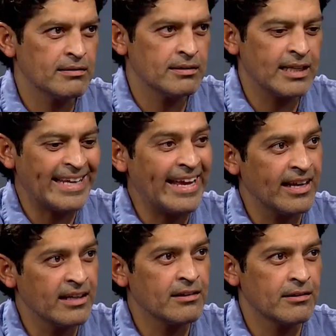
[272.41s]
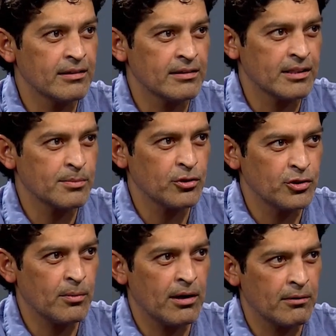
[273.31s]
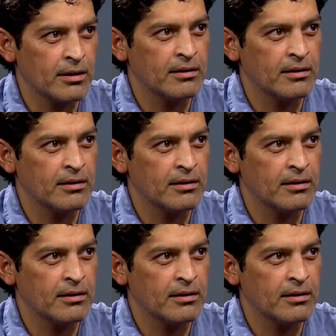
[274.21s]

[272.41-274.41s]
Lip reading: 10K or 10K. A 6.2-mile run.